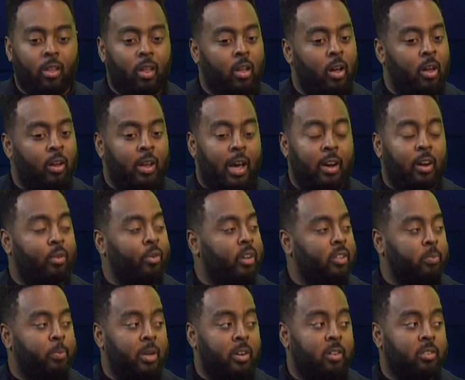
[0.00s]
lot of great
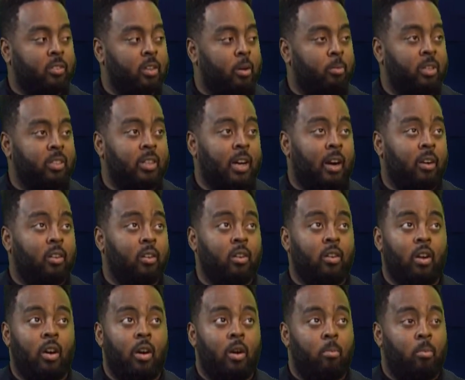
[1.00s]
speakers coming. Dr.
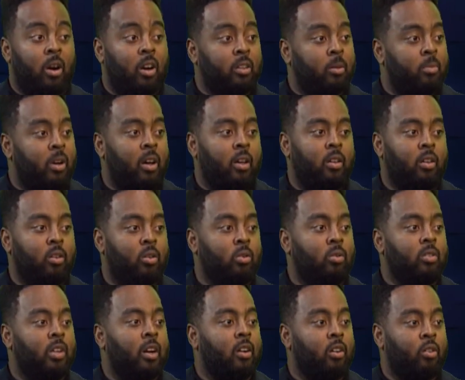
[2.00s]
Mark Lamont
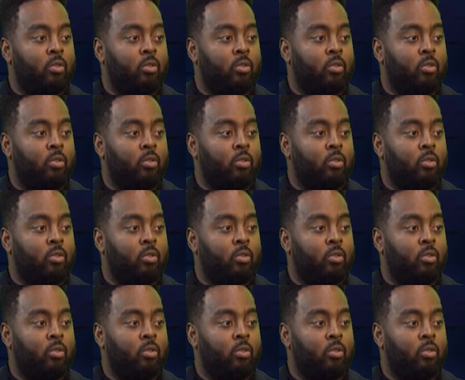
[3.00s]
Hill, Dr.